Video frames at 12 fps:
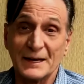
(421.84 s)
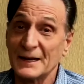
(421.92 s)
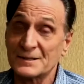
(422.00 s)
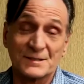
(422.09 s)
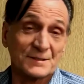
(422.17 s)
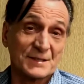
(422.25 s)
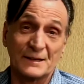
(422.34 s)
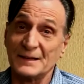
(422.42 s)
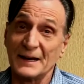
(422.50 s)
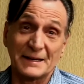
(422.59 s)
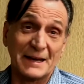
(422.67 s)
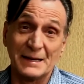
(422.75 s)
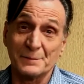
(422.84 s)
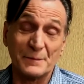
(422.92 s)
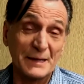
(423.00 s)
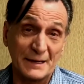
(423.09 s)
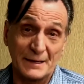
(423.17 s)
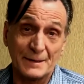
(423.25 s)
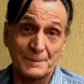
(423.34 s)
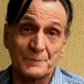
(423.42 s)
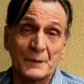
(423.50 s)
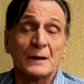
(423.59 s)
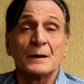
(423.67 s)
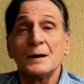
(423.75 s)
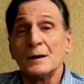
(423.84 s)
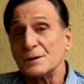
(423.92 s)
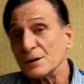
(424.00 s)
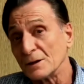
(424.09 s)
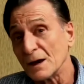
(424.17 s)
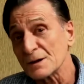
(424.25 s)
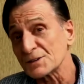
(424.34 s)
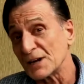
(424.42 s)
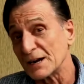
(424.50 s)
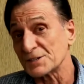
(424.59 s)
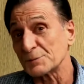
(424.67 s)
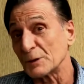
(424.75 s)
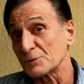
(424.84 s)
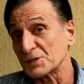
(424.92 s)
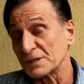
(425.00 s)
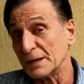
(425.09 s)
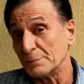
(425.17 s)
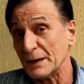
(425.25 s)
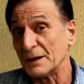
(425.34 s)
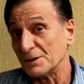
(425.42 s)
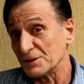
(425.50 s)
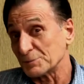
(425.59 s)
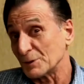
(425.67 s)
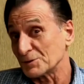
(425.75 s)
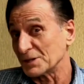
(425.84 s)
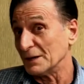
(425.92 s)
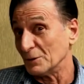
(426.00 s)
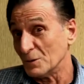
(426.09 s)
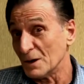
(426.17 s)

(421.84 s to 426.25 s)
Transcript: their heads and said, that can't be. Your lungs aren't supposed to get better, they're supposed to get